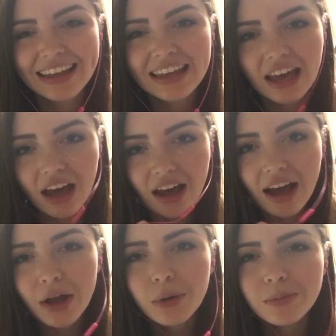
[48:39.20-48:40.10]
Yeah,
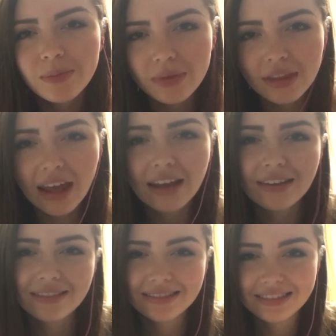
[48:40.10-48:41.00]
I hope. Hey,
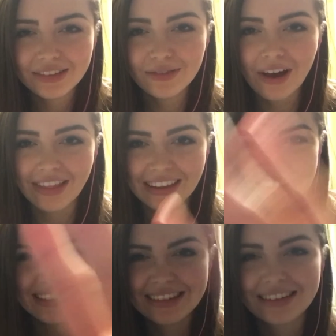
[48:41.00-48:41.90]
you've got this.
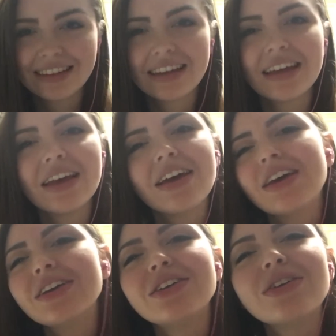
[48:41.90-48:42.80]

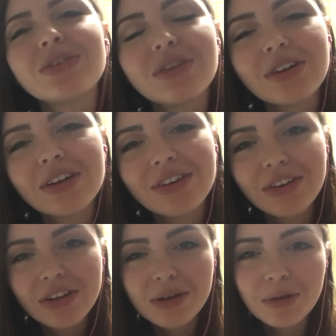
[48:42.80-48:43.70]

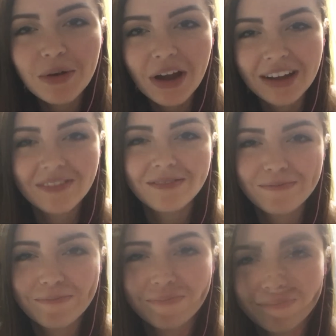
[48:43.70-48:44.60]
You're gonna be great.
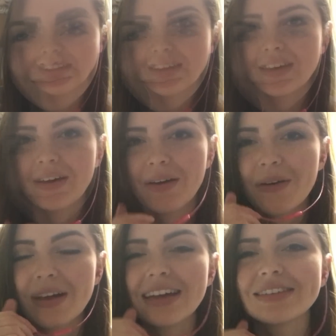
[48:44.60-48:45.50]

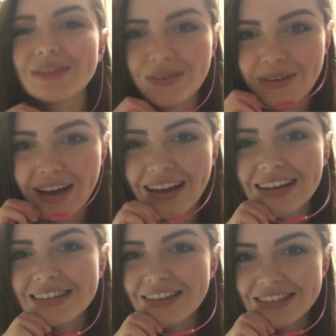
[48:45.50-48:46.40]
Okay, so I
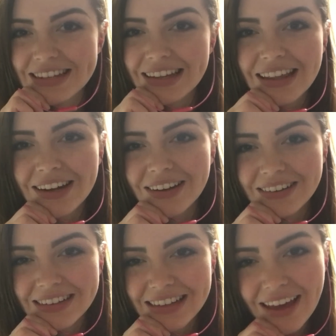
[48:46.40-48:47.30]
guess I'll see you later.
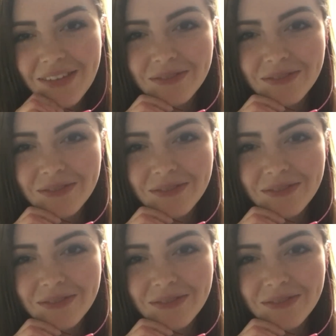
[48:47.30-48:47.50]
Yeah.